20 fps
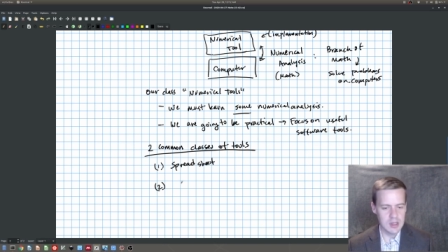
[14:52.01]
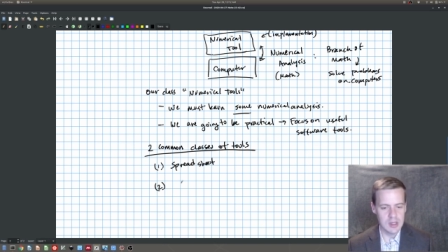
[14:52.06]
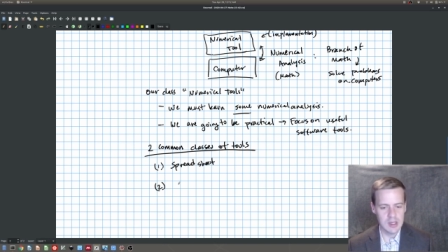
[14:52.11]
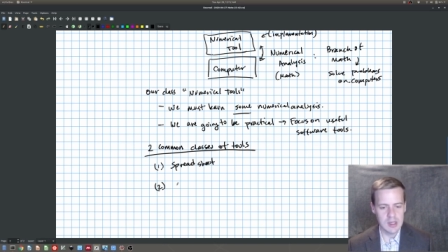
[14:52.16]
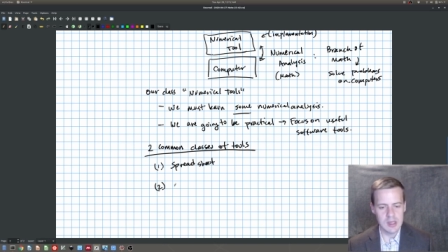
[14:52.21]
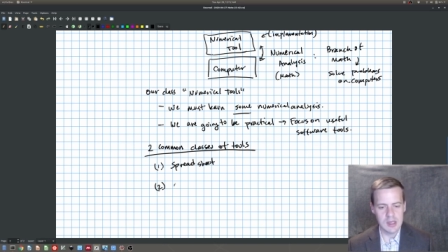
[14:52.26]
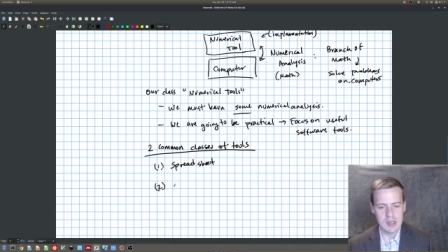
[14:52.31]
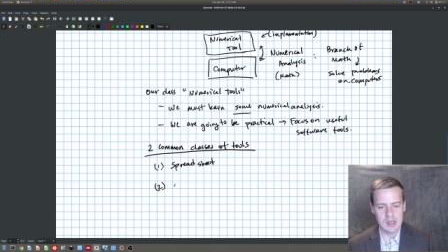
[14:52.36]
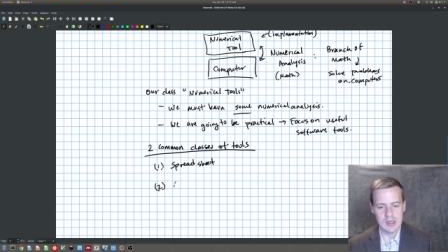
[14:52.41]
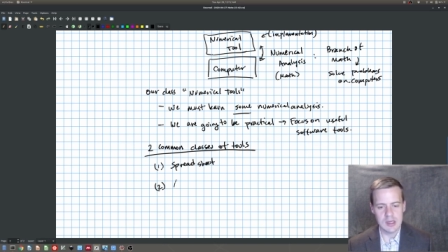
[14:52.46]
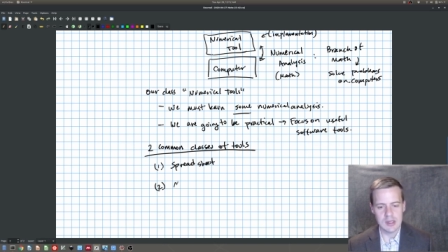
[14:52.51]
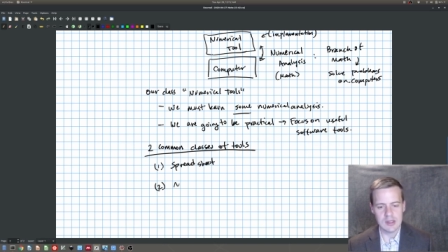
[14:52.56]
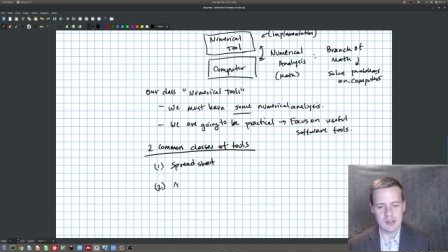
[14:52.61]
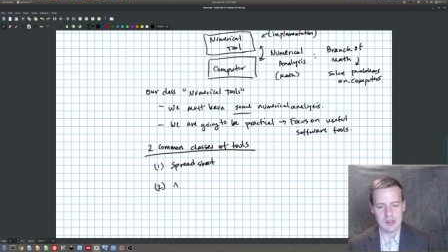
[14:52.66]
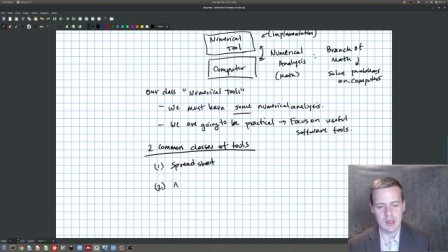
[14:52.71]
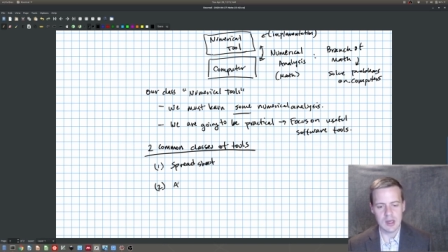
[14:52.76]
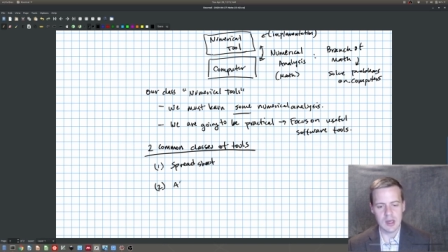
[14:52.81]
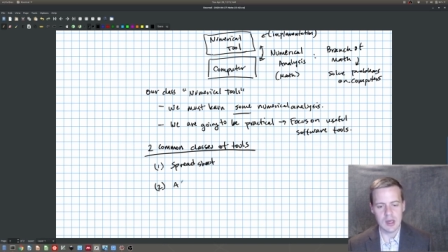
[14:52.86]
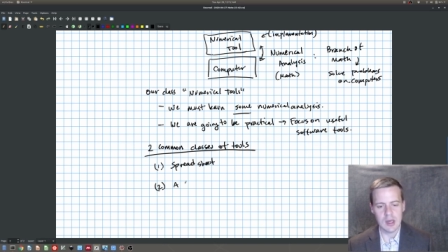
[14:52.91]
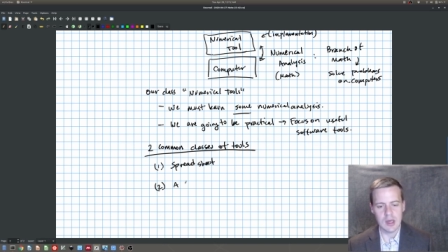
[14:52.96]
is
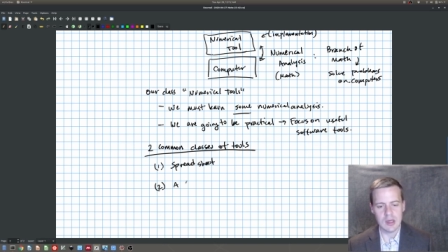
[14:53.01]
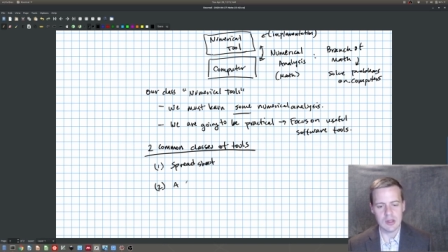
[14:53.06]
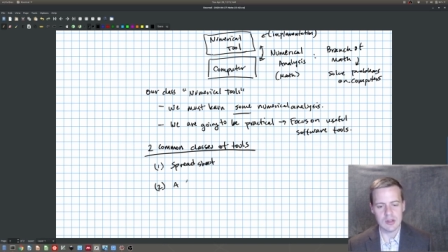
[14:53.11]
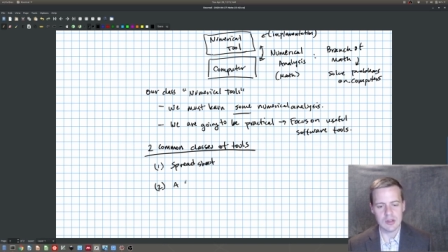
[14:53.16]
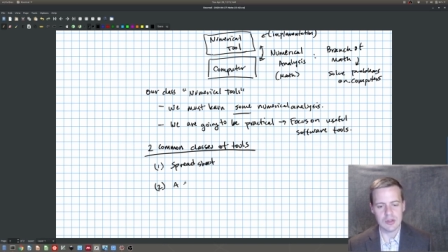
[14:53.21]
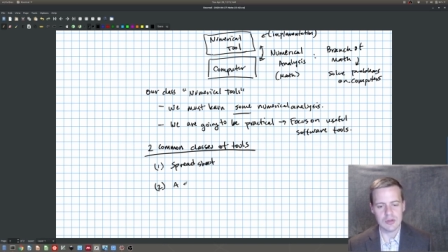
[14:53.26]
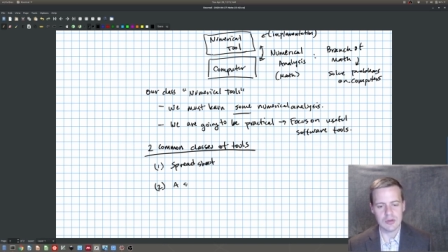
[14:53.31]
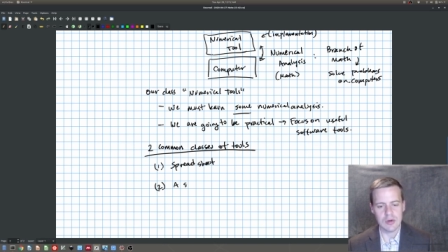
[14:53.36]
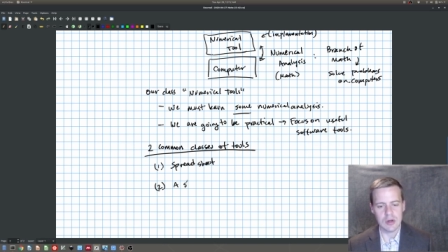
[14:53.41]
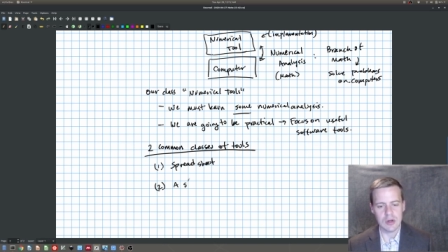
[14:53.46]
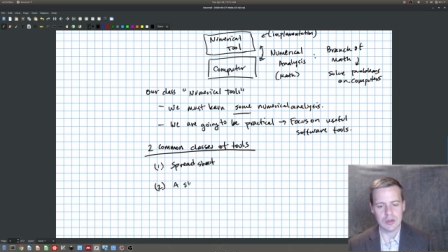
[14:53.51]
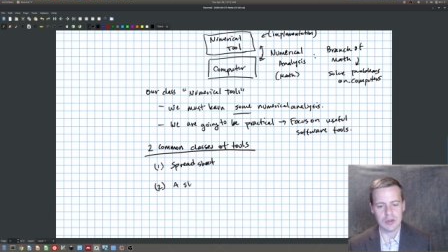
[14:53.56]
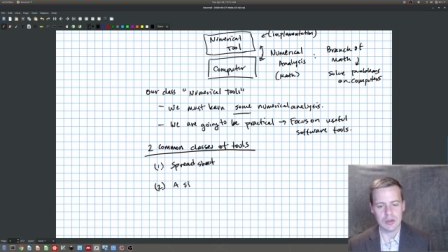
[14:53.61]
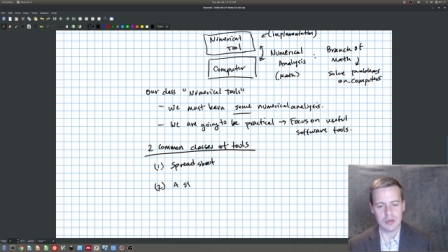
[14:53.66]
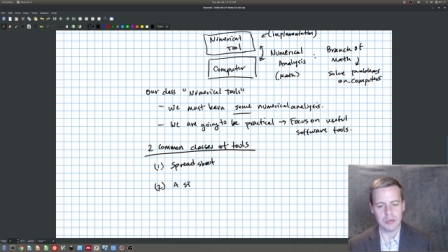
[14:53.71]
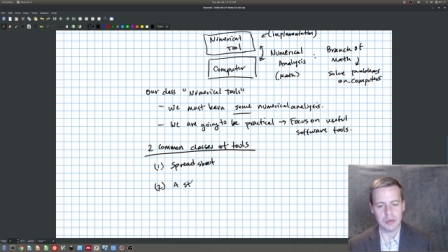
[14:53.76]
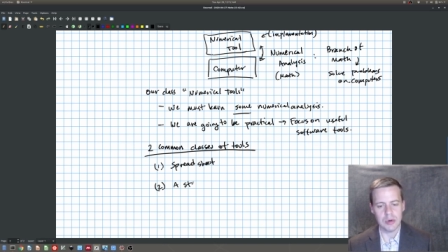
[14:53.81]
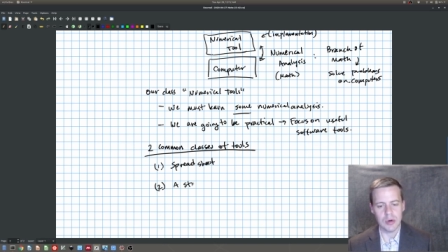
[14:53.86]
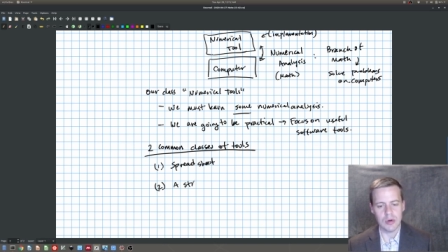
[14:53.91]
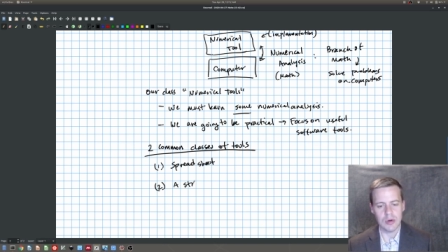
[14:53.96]
a structured
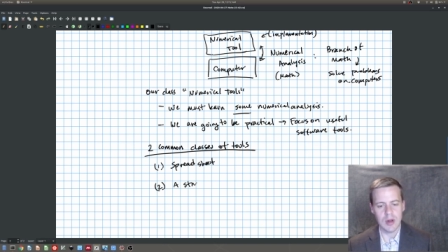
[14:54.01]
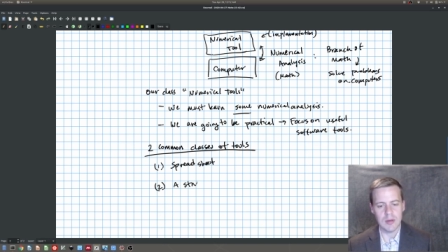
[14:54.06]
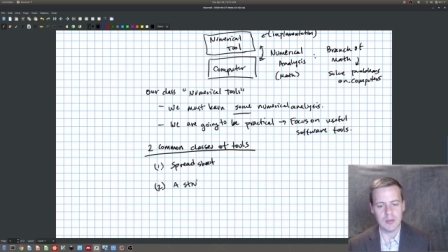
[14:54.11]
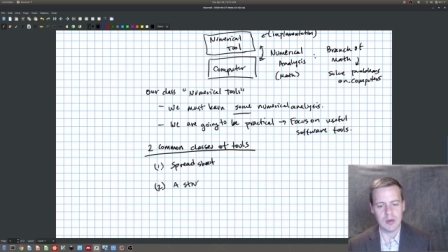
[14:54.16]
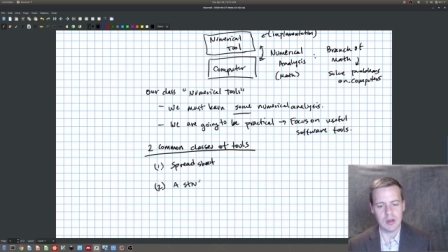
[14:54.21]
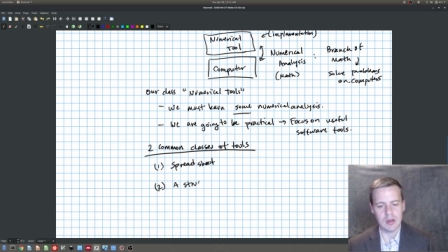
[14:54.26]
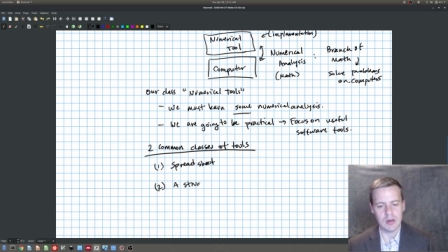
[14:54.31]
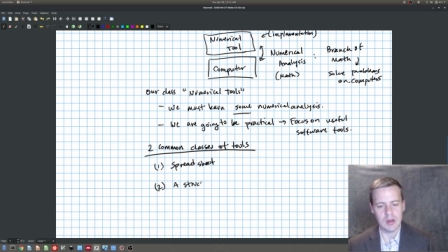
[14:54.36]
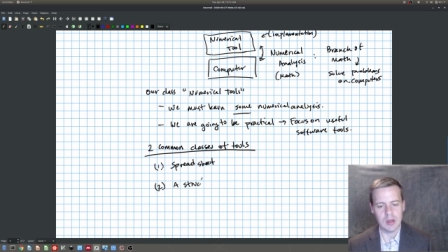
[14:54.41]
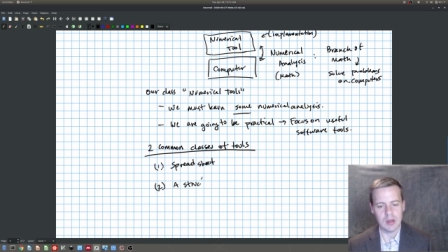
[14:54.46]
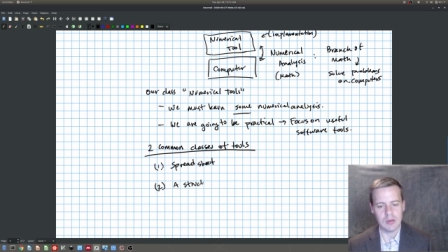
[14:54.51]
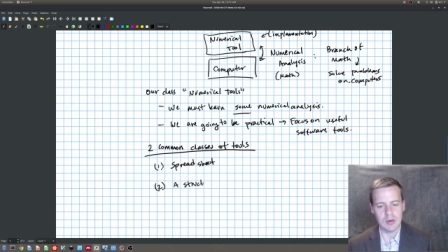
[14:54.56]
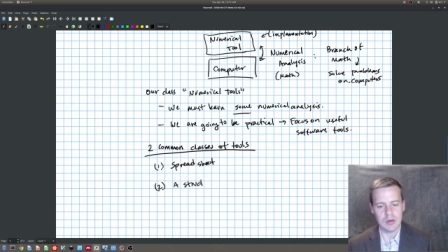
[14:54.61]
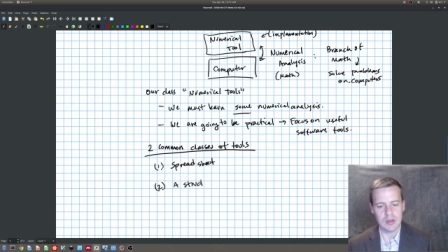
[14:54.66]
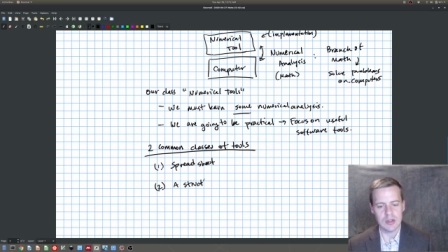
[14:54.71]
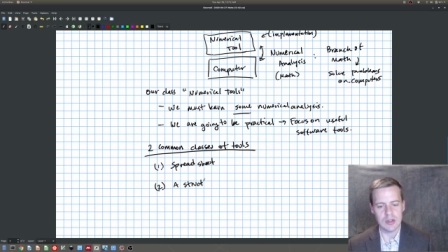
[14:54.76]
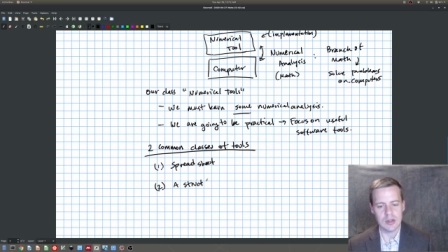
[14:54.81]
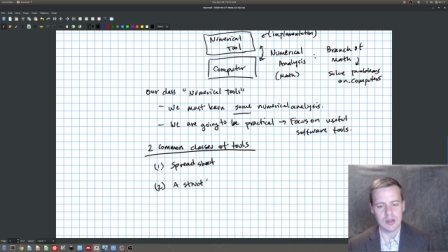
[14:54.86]
programming language.